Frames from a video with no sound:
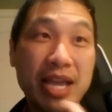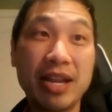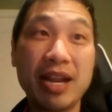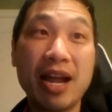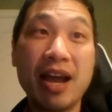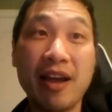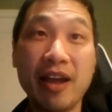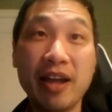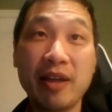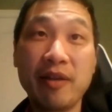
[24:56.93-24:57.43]

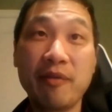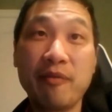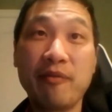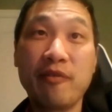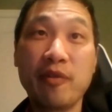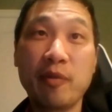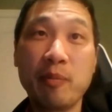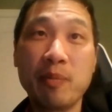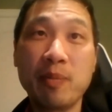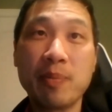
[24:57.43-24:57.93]
And I
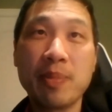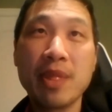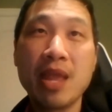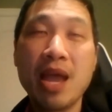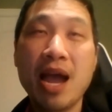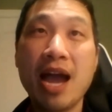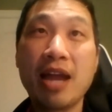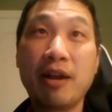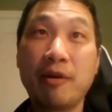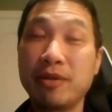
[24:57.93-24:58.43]

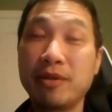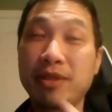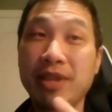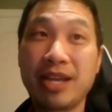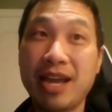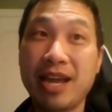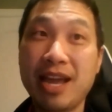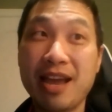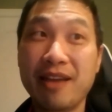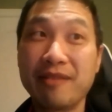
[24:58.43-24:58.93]
don't
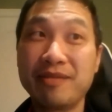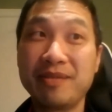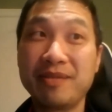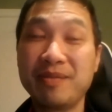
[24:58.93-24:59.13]
think I have